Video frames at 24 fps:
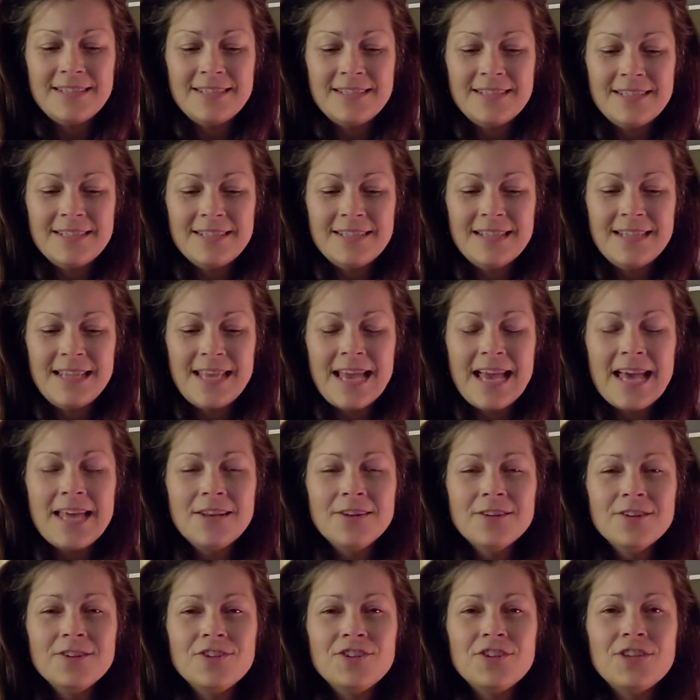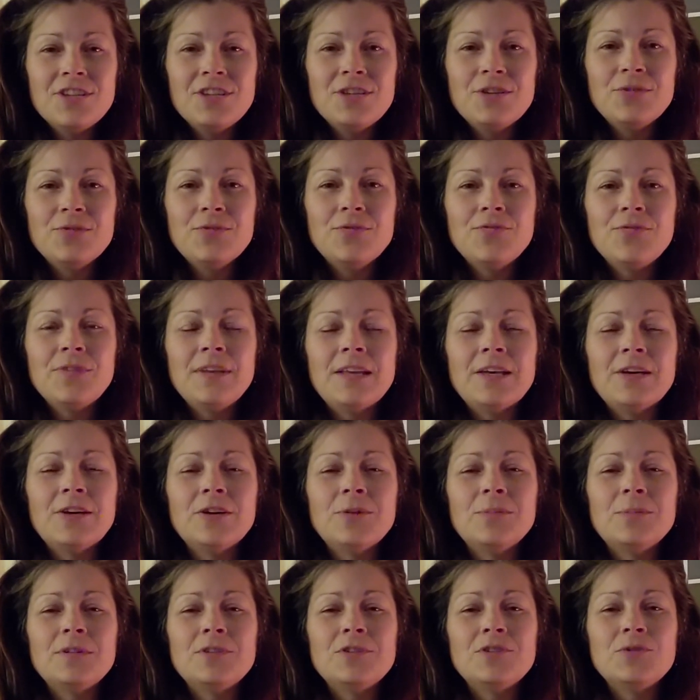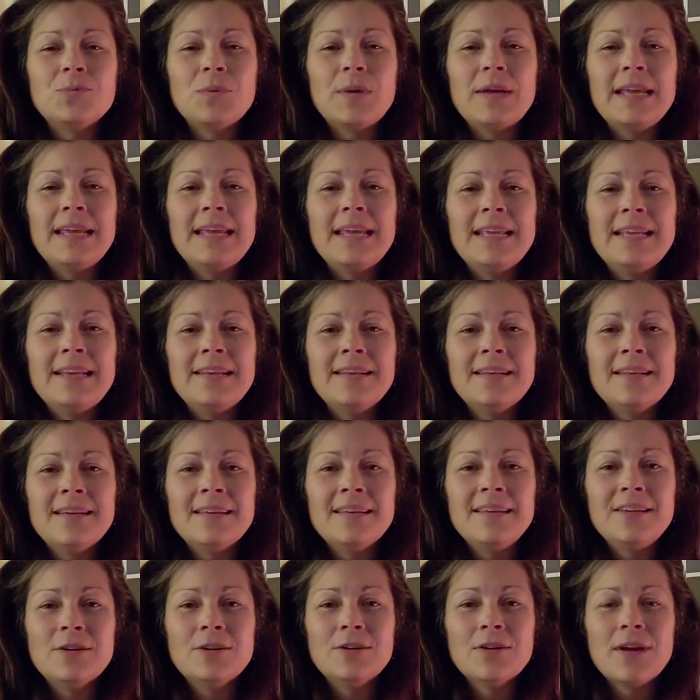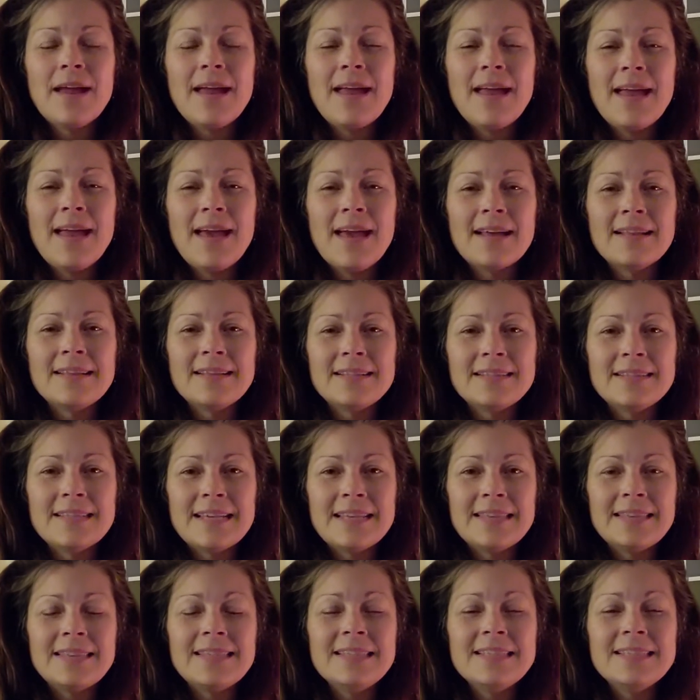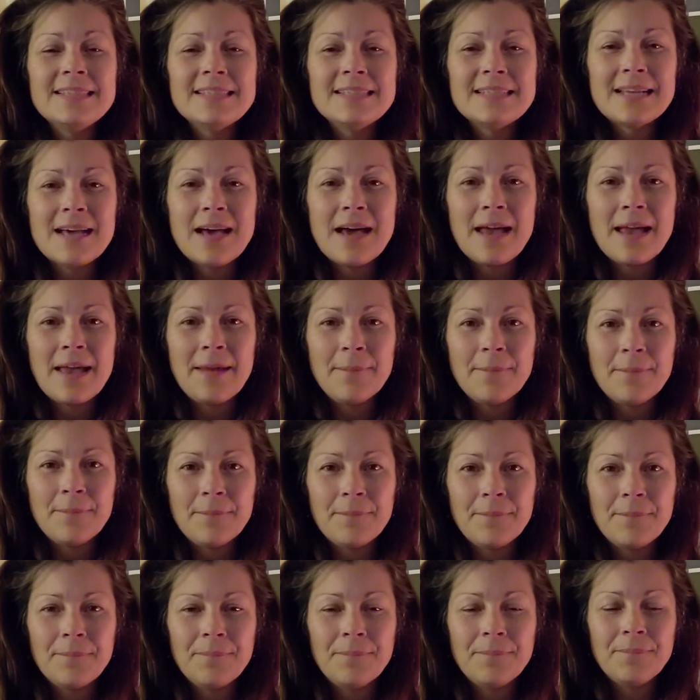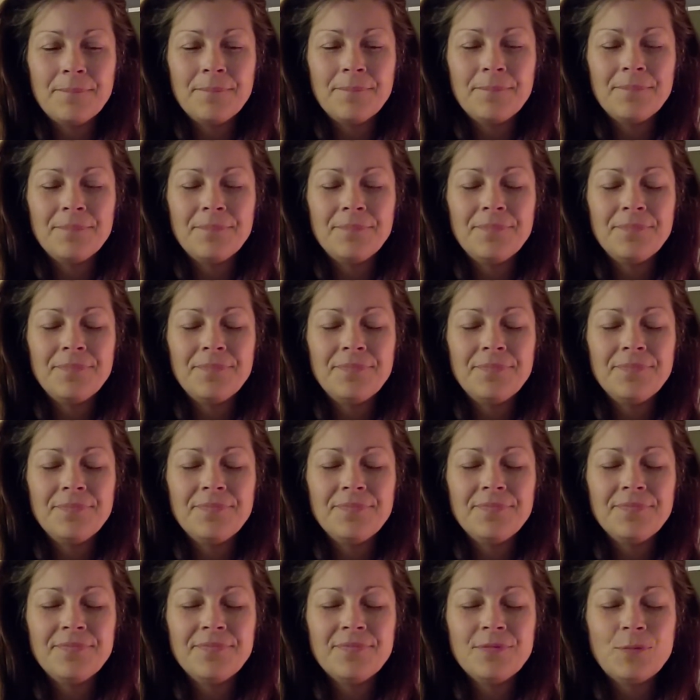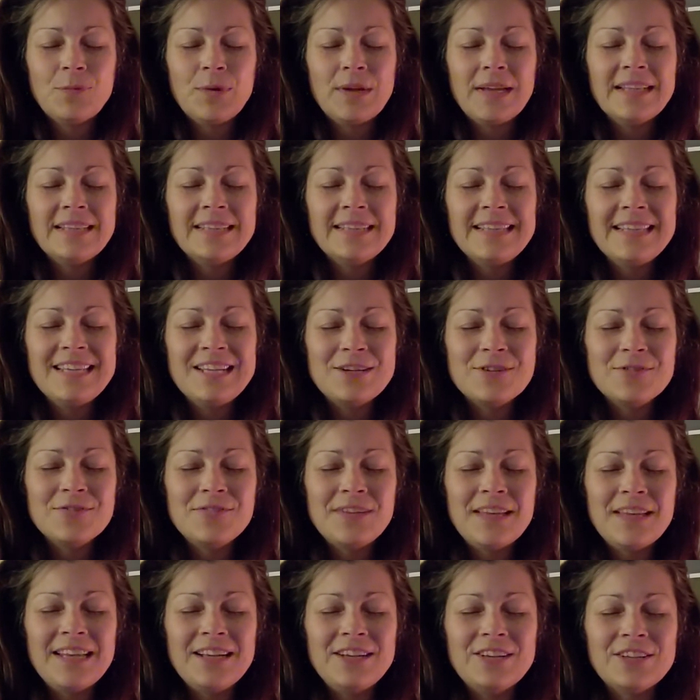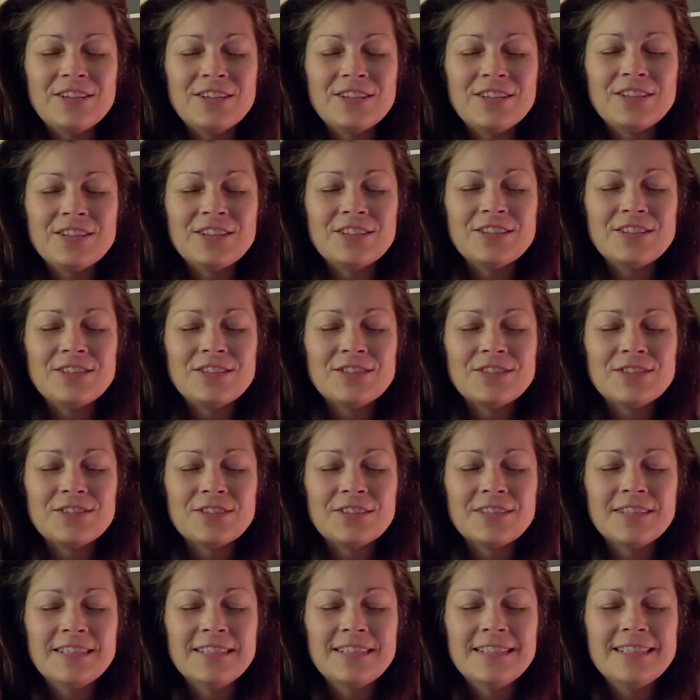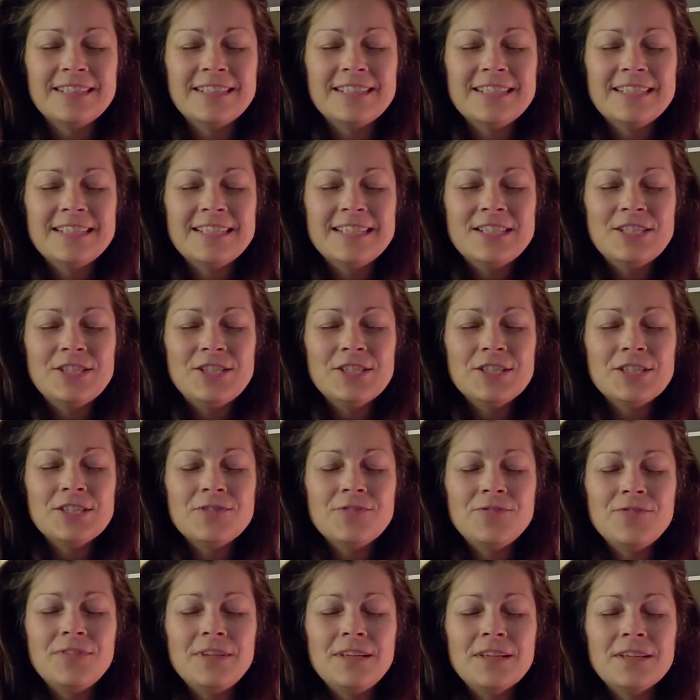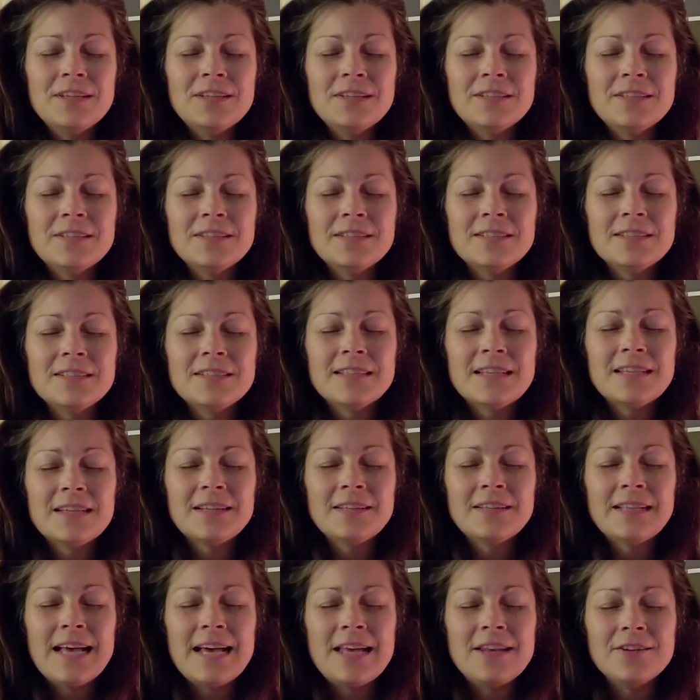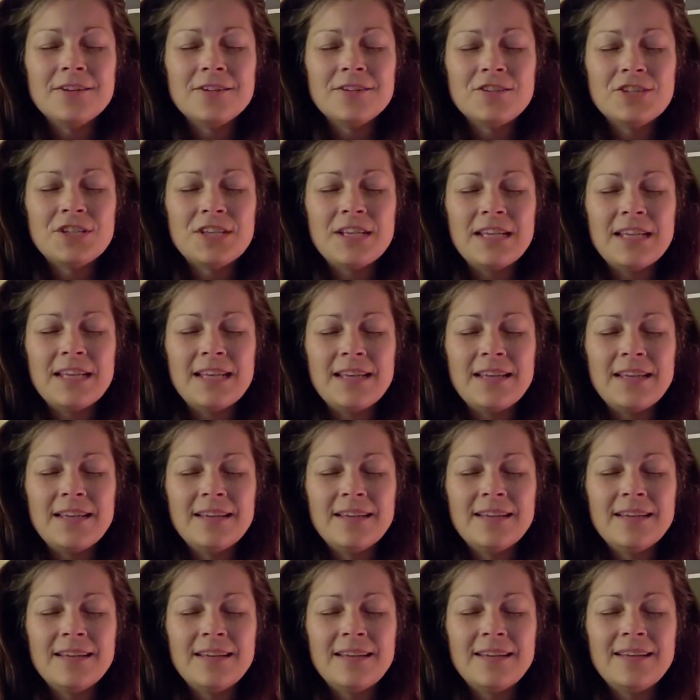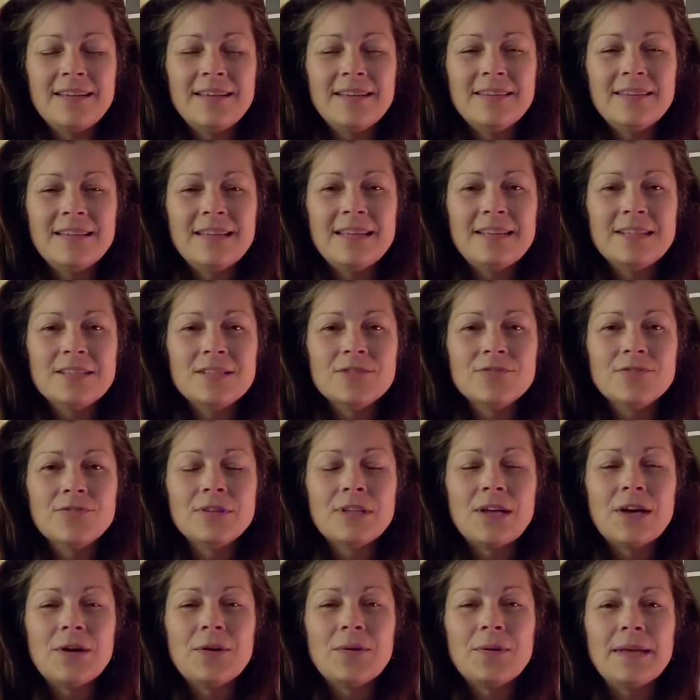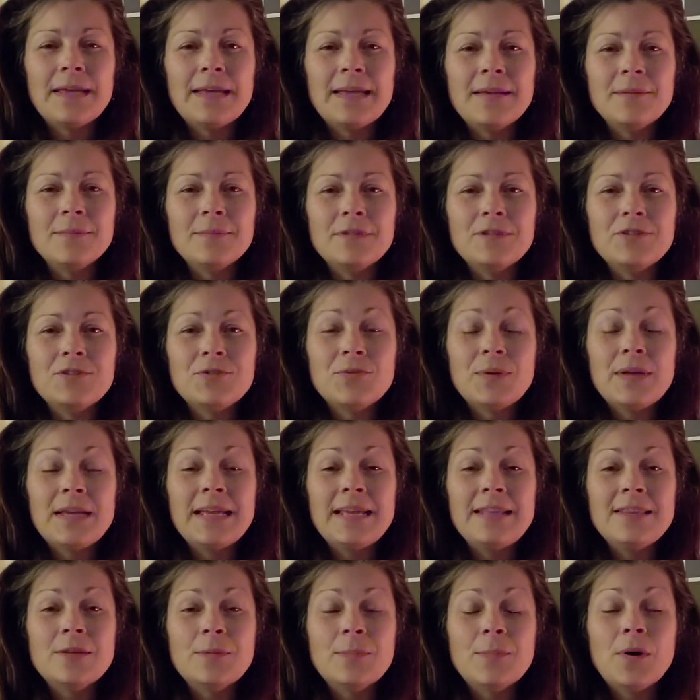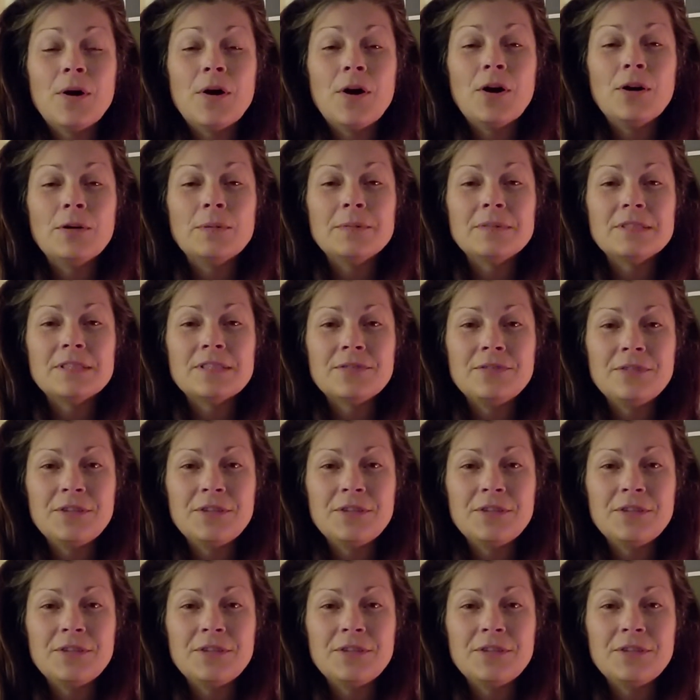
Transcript: to the energy you feel between your hands at this time. Wiggling your fingers or just feel the subtle energy that is flowing between the palms of